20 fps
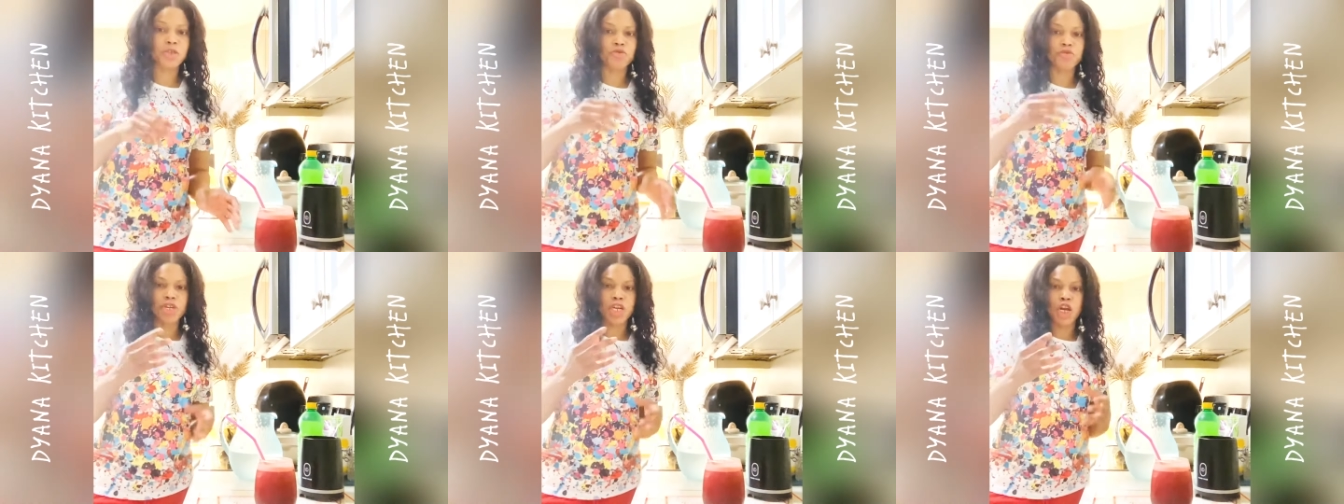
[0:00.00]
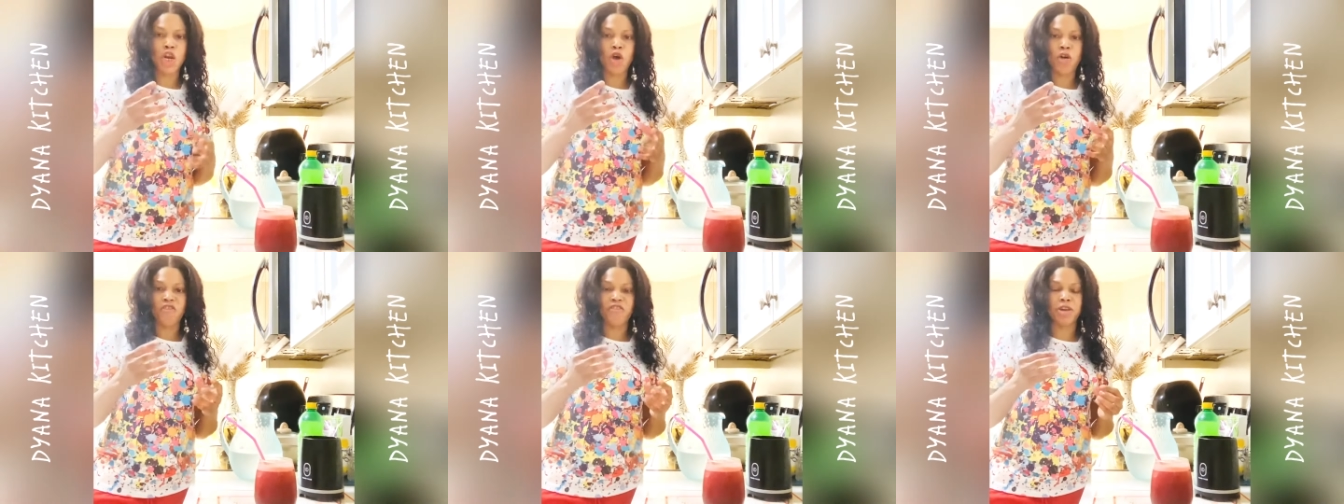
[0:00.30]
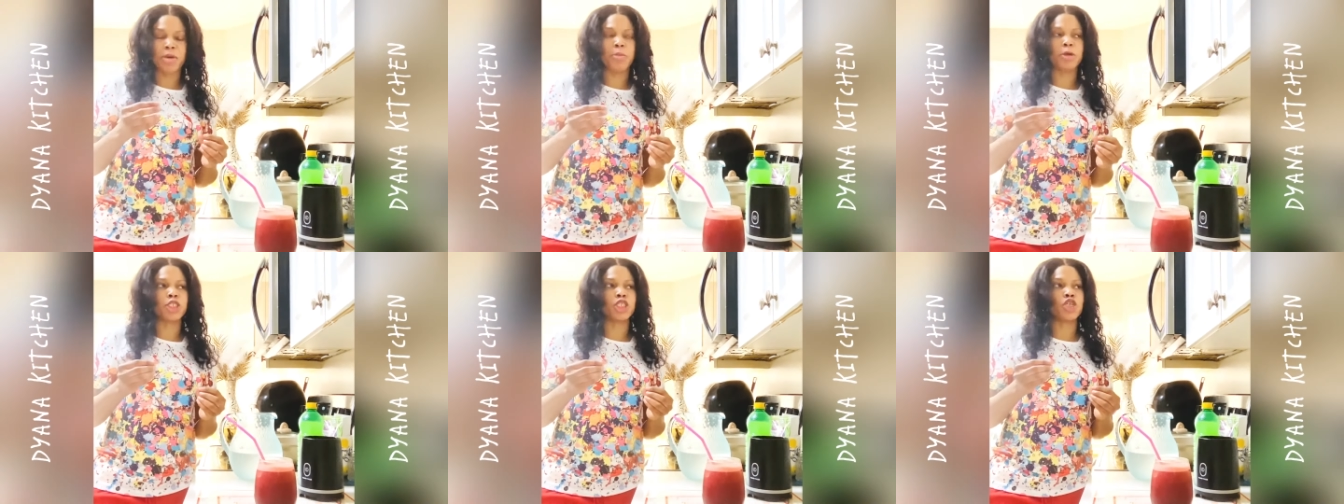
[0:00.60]
really
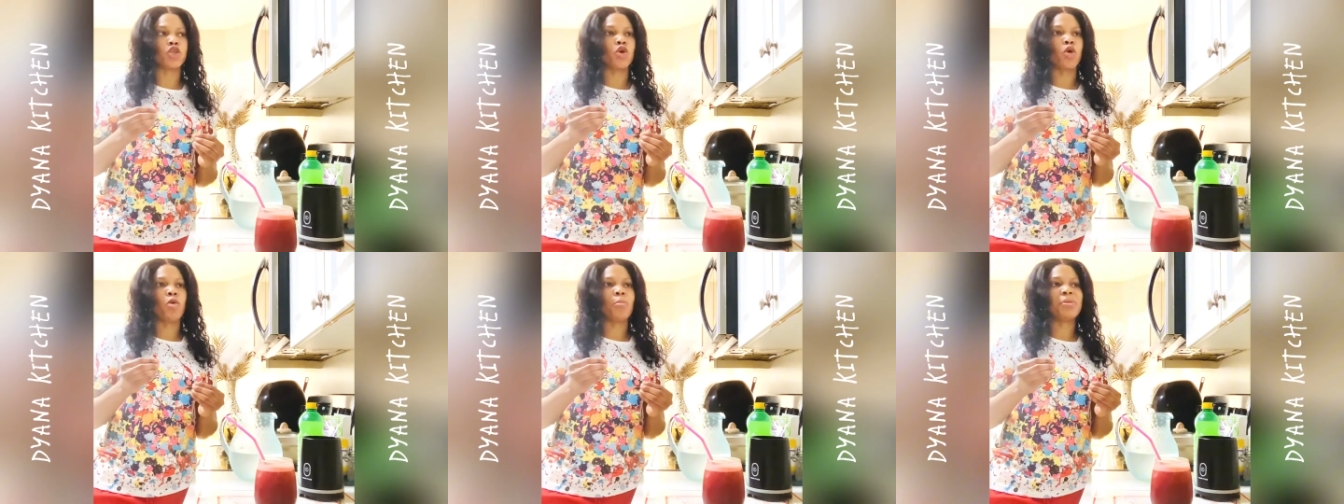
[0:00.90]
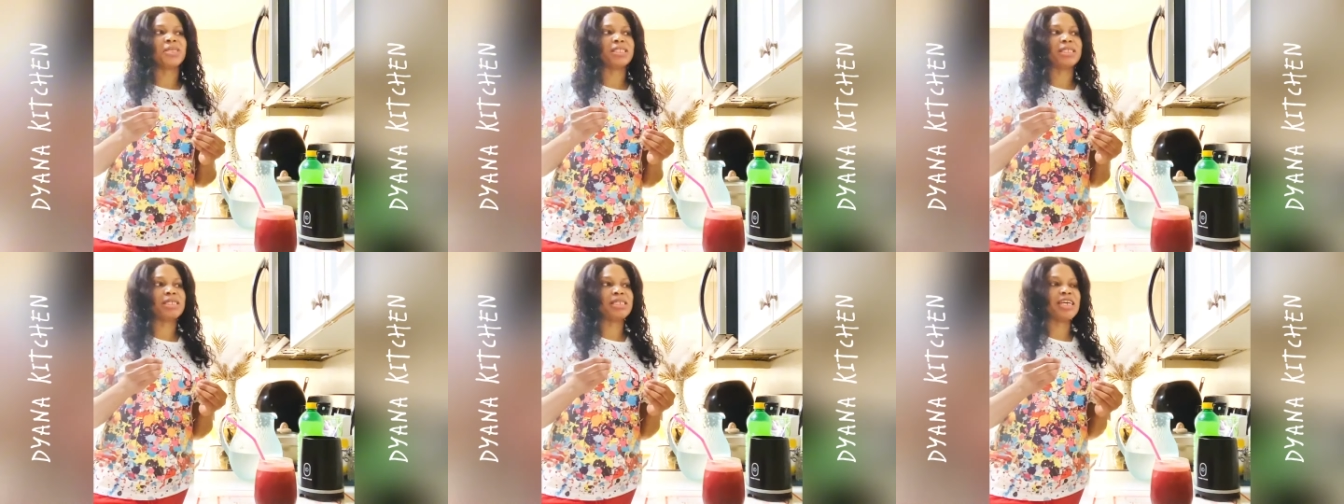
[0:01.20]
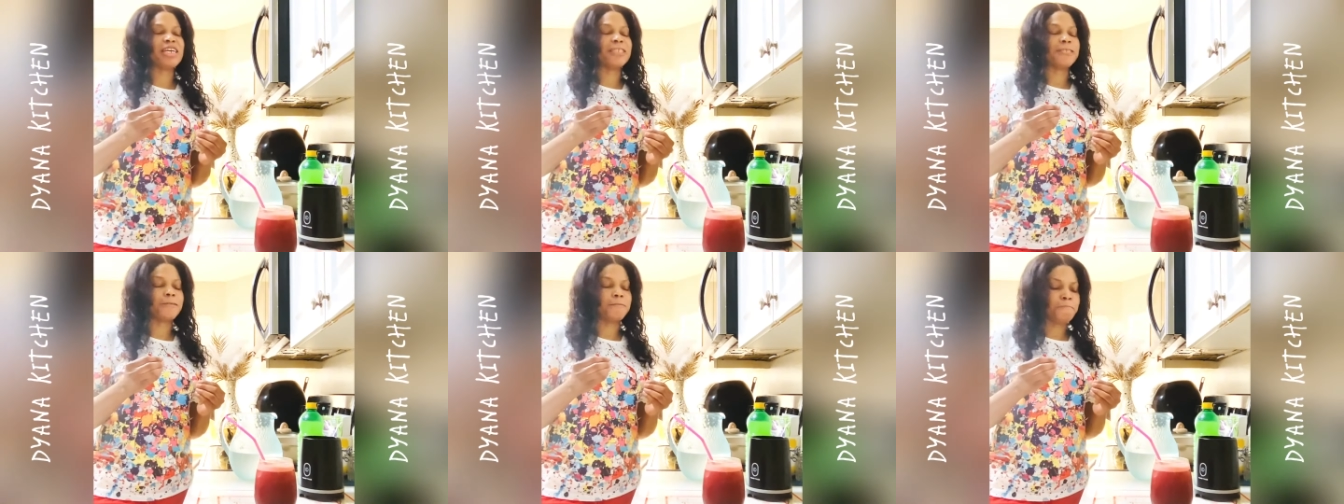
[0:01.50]
lovely, but you know how much it
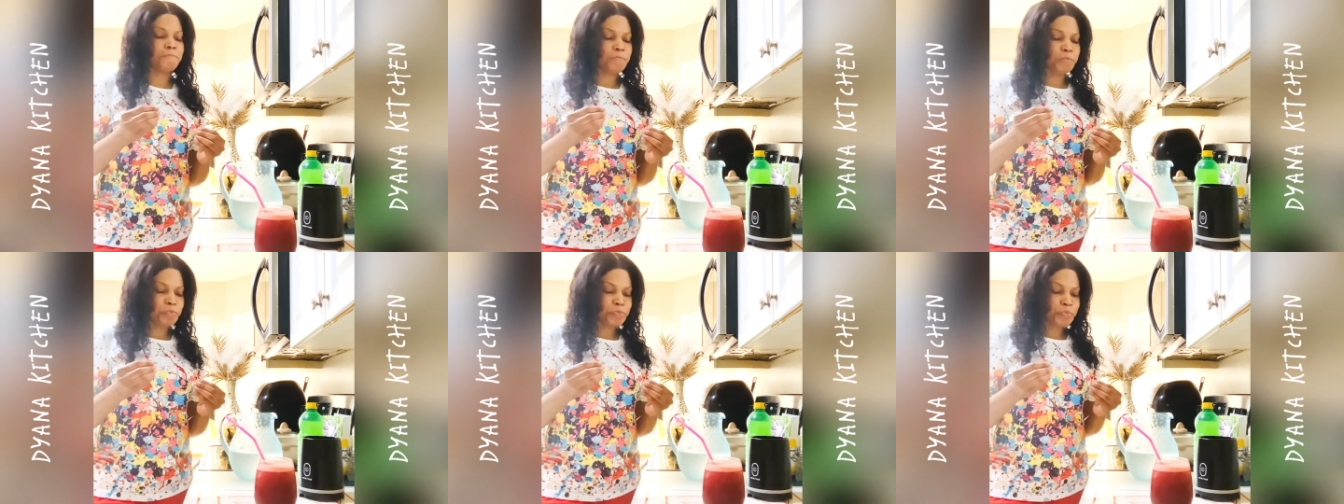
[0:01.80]
tastes?